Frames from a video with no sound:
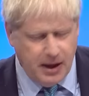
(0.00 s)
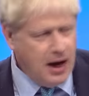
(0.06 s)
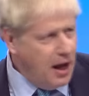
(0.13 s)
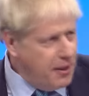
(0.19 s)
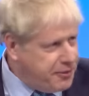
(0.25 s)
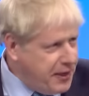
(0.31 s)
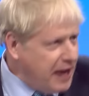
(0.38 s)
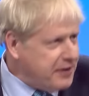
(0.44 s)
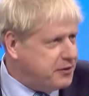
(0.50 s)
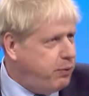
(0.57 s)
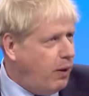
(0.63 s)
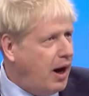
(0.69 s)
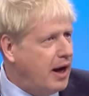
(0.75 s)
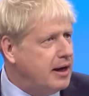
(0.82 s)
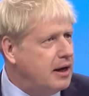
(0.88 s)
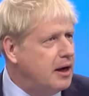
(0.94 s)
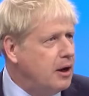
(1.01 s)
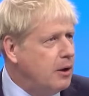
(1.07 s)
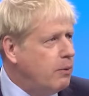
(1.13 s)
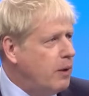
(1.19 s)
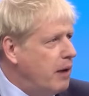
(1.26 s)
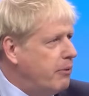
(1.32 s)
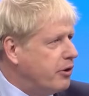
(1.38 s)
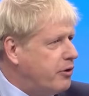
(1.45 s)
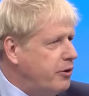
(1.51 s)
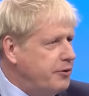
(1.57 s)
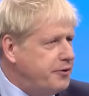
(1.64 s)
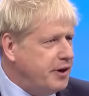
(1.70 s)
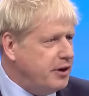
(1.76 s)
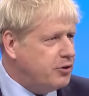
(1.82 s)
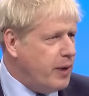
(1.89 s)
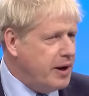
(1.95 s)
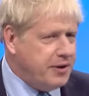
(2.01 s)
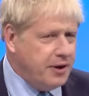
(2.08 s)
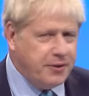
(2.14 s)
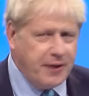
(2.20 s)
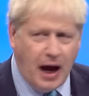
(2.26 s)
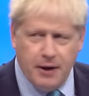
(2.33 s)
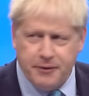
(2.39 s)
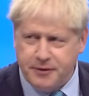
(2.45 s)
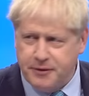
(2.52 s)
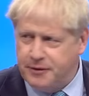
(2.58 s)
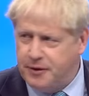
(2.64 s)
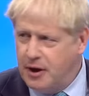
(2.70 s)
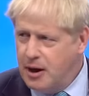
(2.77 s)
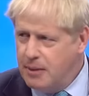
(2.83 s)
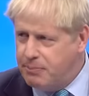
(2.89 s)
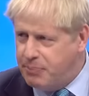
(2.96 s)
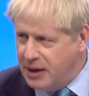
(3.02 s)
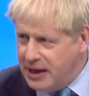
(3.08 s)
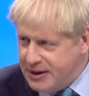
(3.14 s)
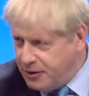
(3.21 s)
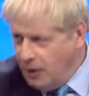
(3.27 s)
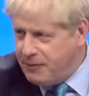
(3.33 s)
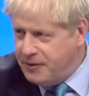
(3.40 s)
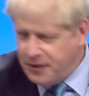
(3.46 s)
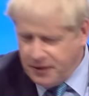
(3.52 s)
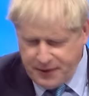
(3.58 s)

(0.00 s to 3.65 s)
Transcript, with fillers: And that's why we're recruiting twenty thousand police officers.